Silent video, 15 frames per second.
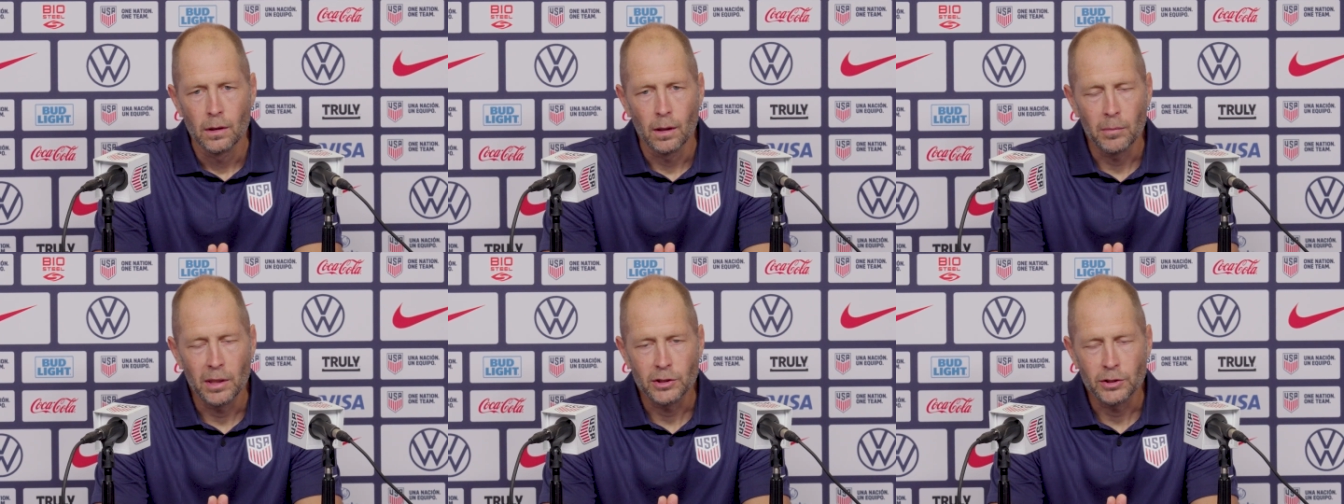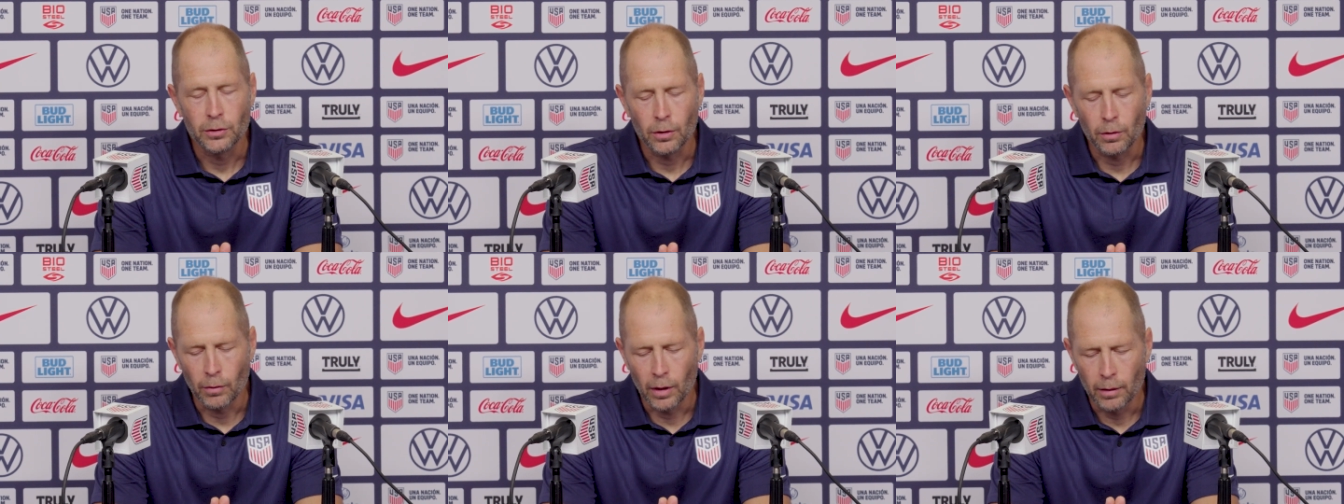I'm not
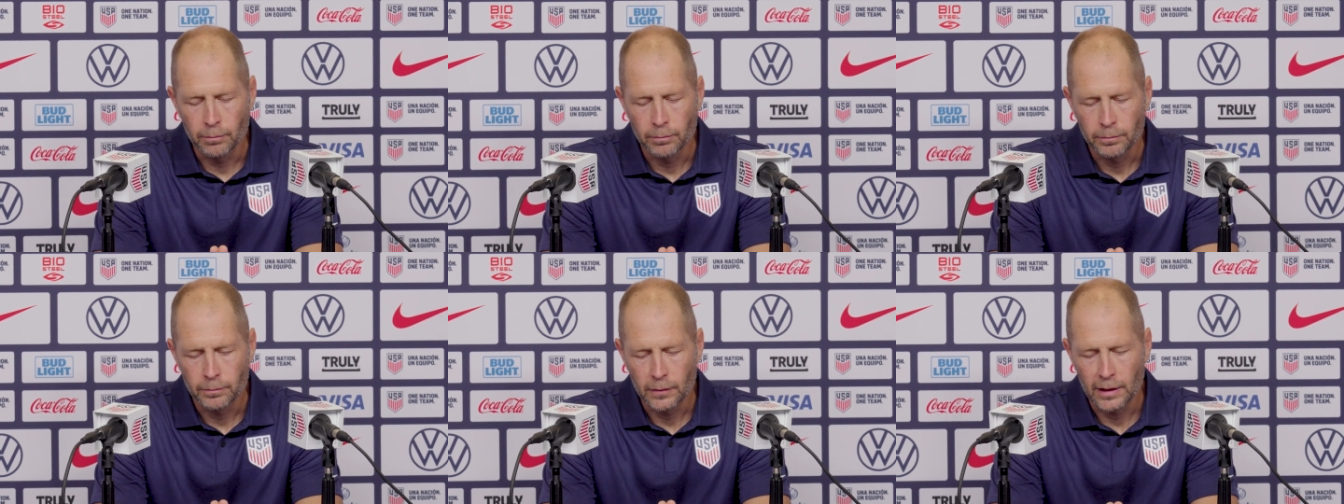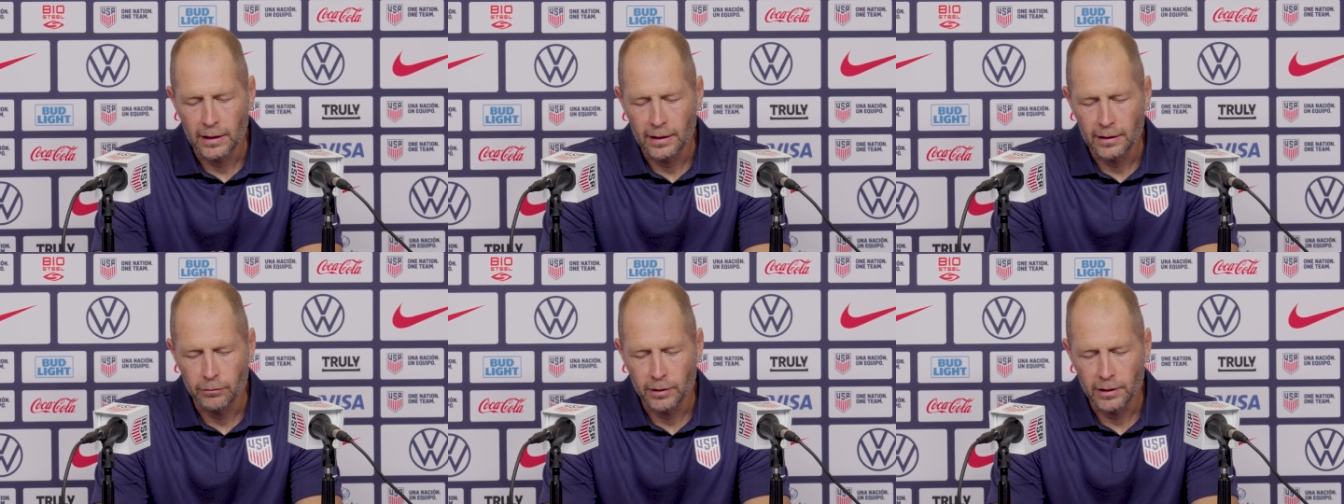sure, Ron.
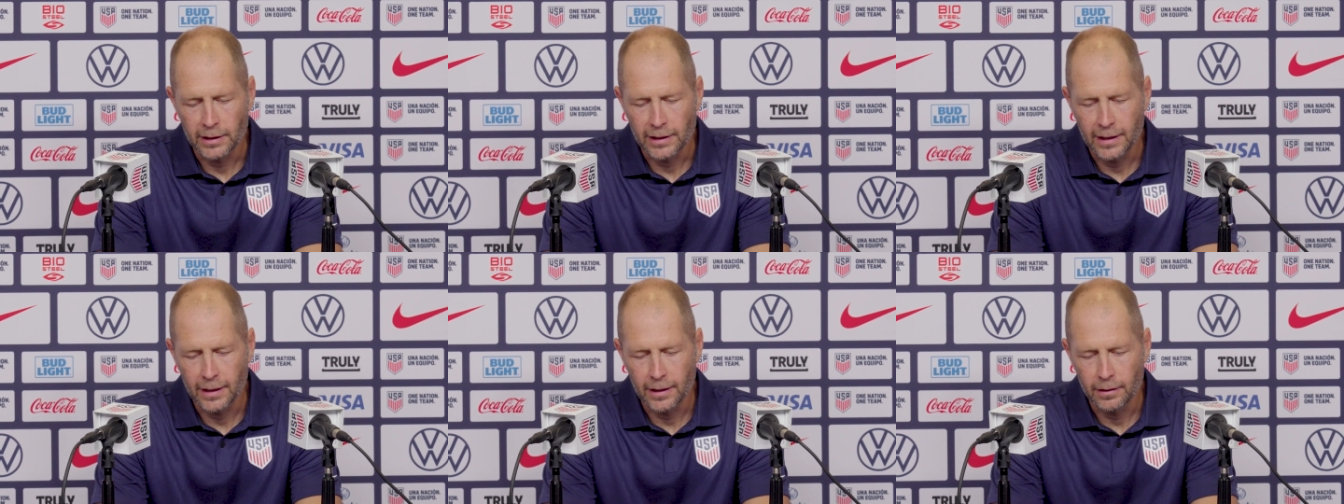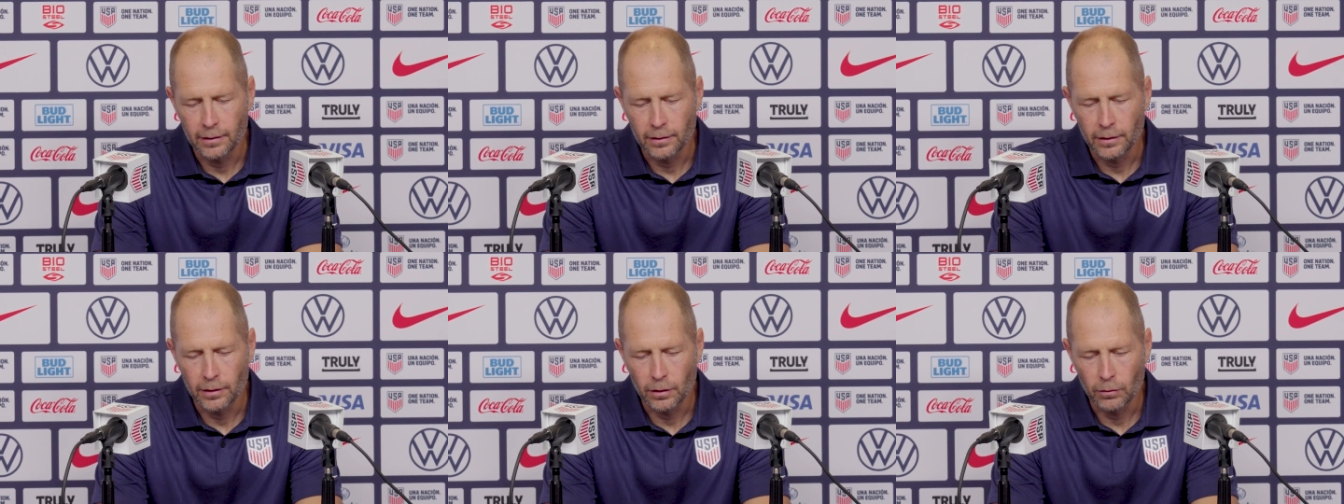I really can't,
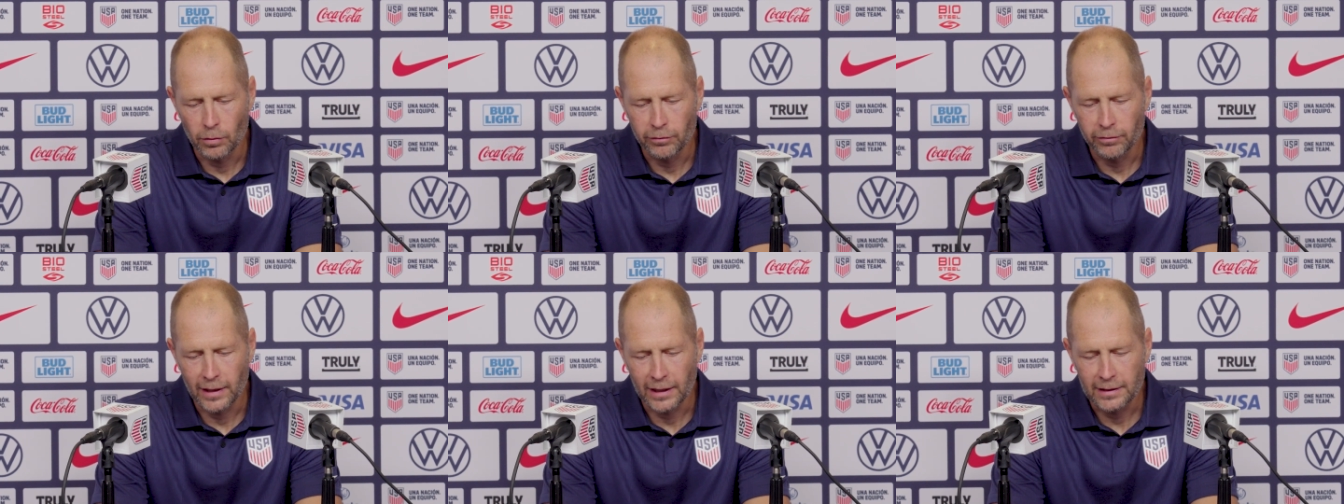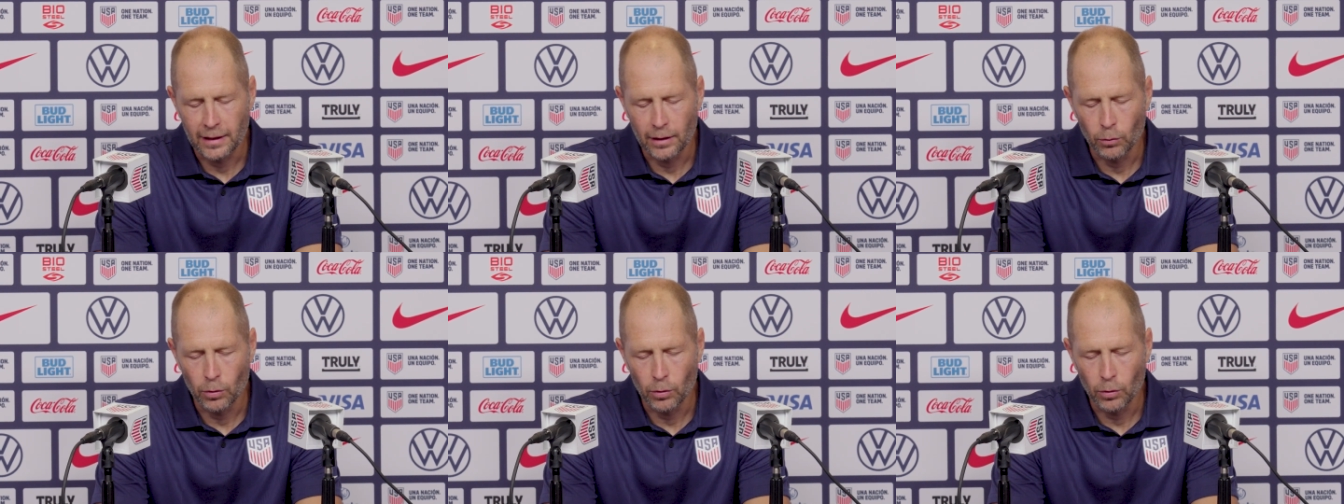you know, reflect on it.